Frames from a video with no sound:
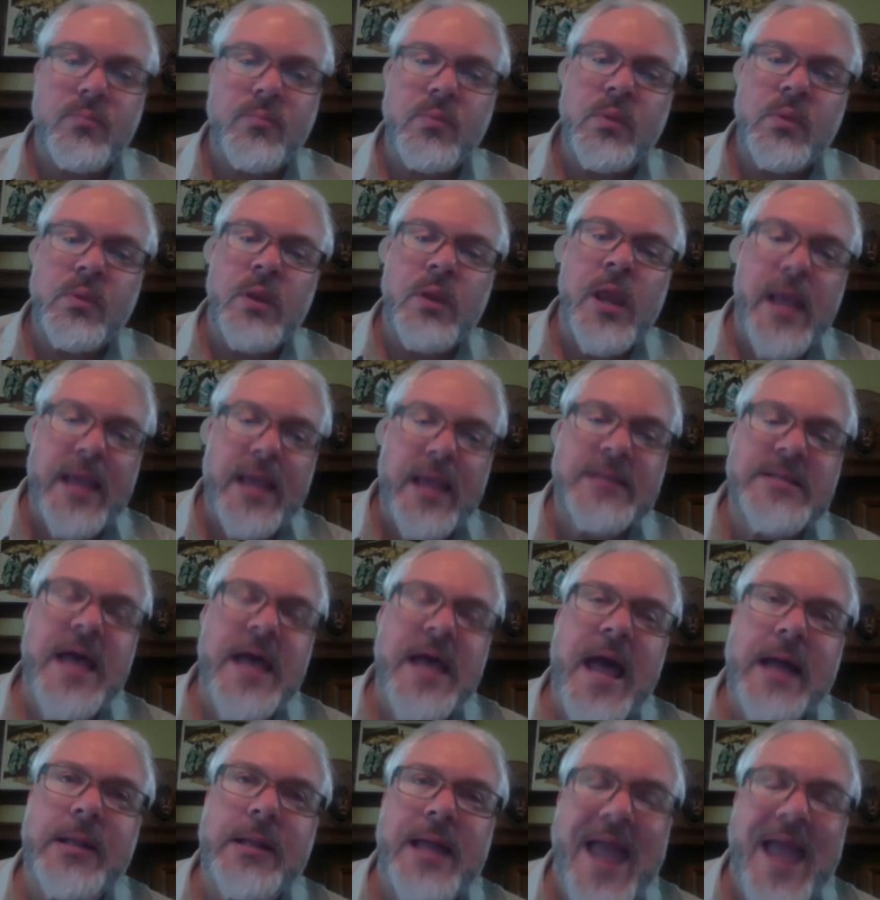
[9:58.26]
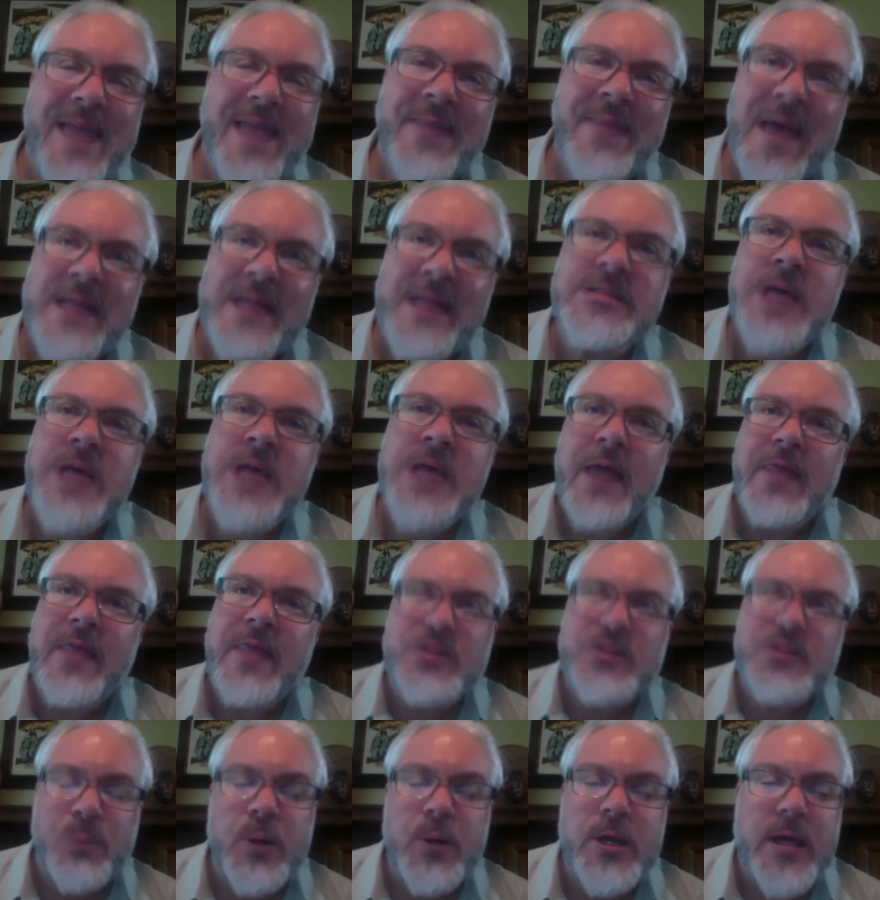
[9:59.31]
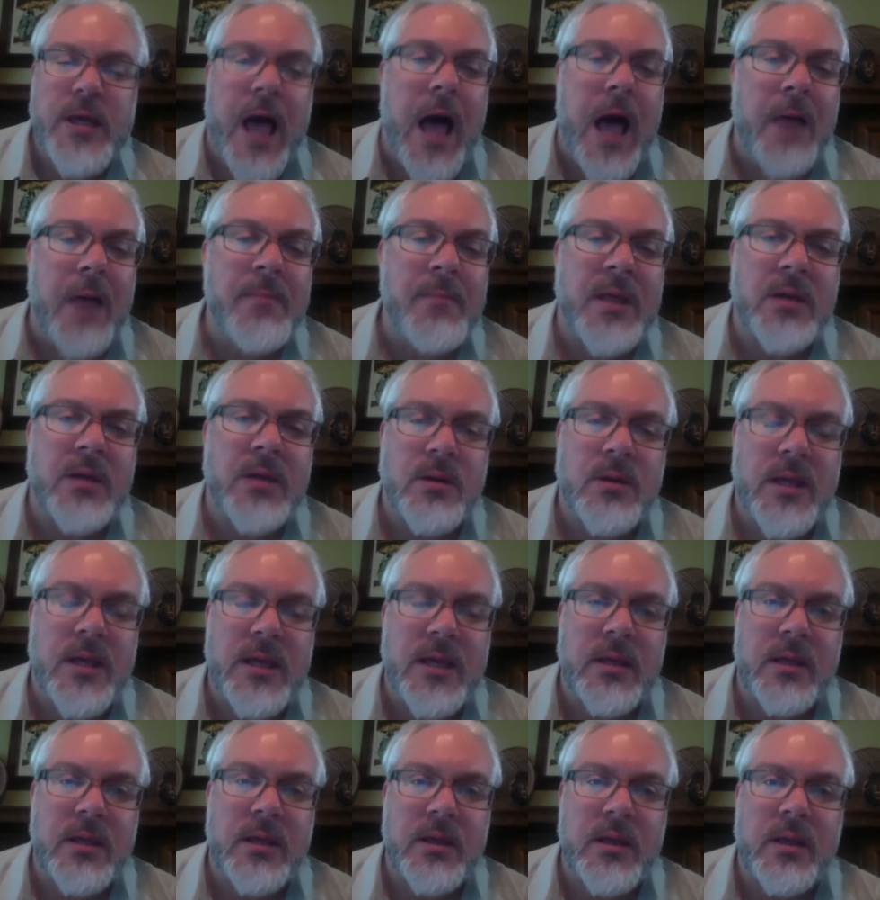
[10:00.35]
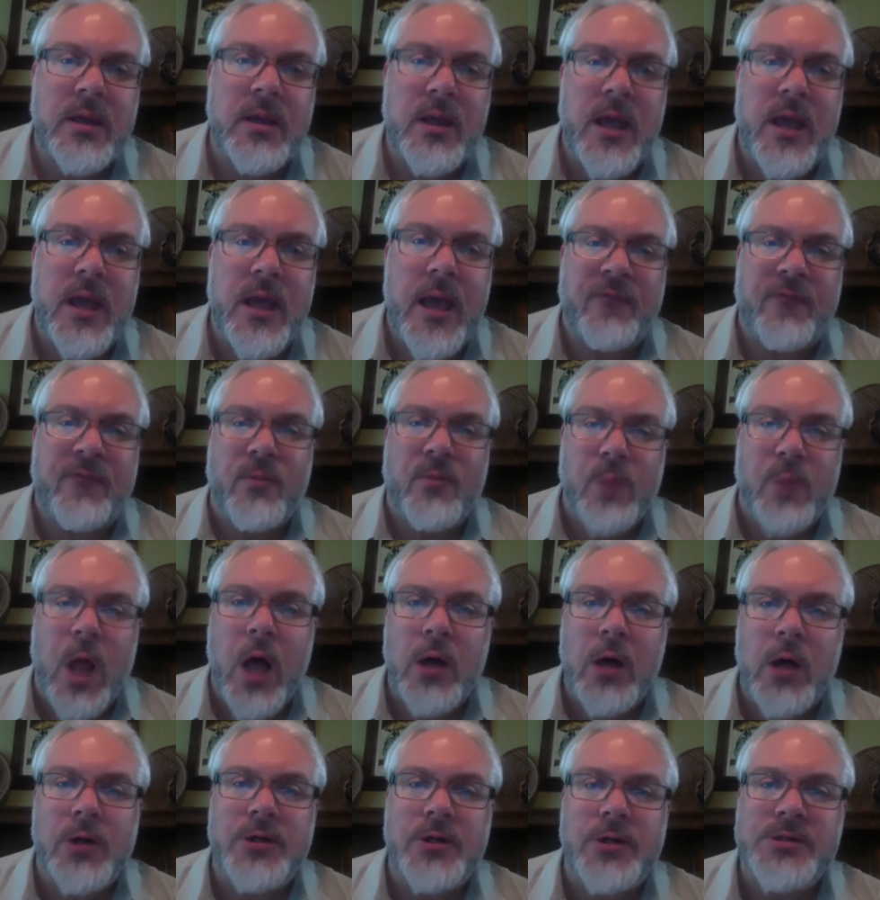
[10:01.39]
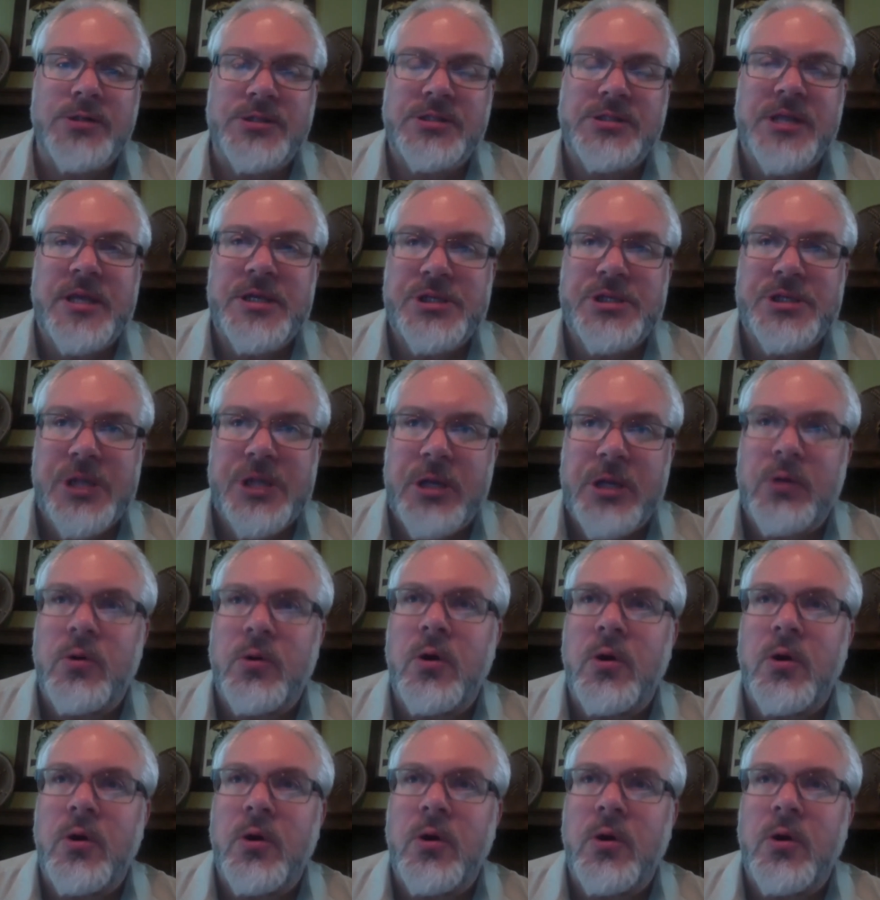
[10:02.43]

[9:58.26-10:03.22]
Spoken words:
Exactly. And that's pretty common for bloggers in general